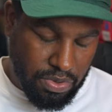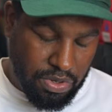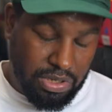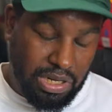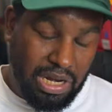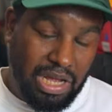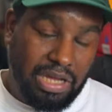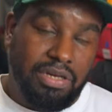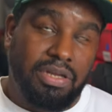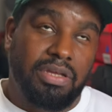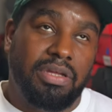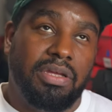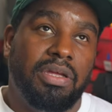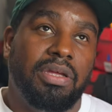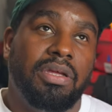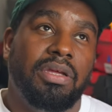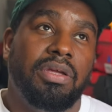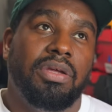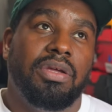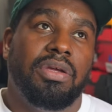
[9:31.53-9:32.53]
on like the
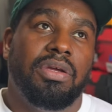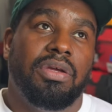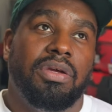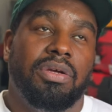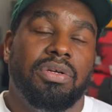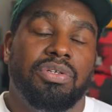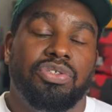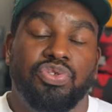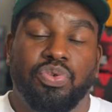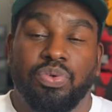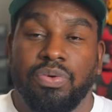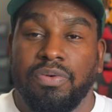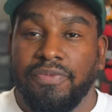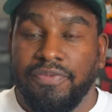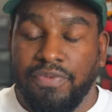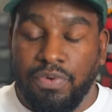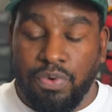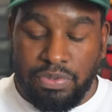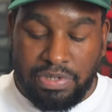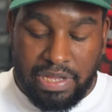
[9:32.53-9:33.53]
Jordan
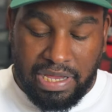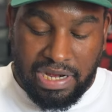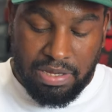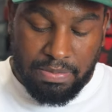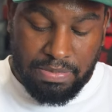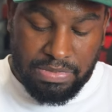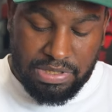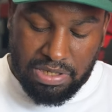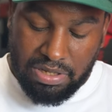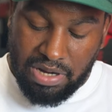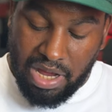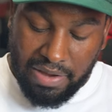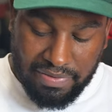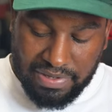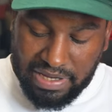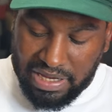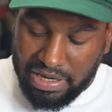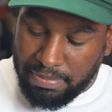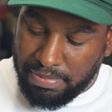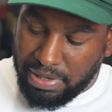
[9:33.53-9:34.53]
4 denims and other
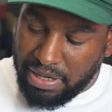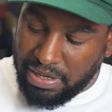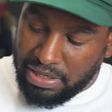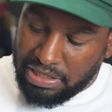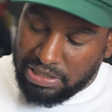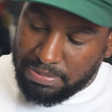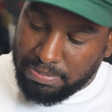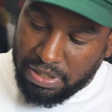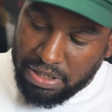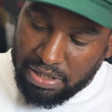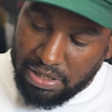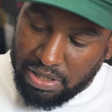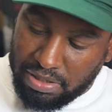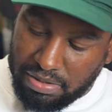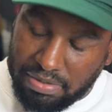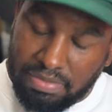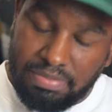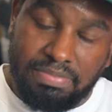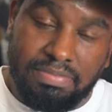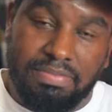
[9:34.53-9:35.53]
denim pairs, but
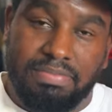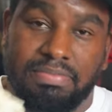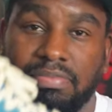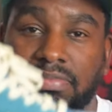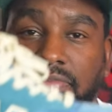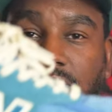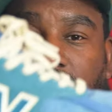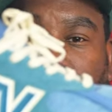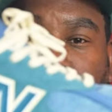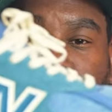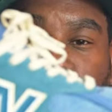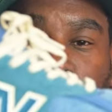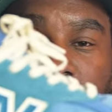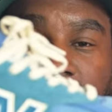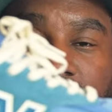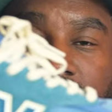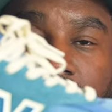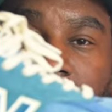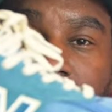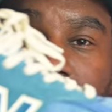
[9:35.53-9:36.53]

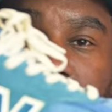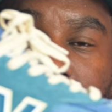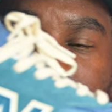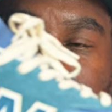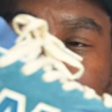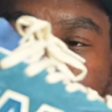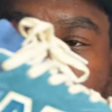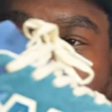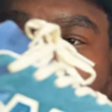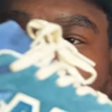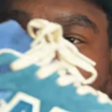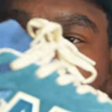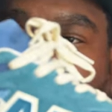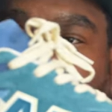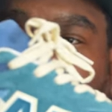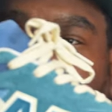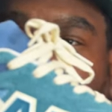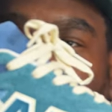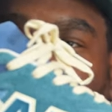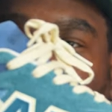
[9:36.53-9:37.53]
probably dye it and
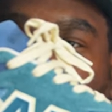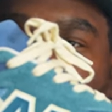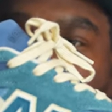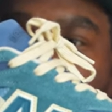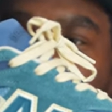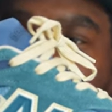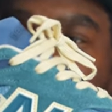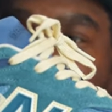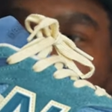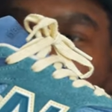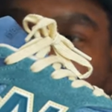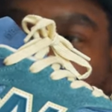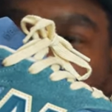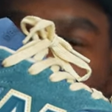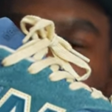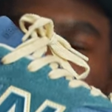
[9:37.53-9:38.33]
whatnot if you wanted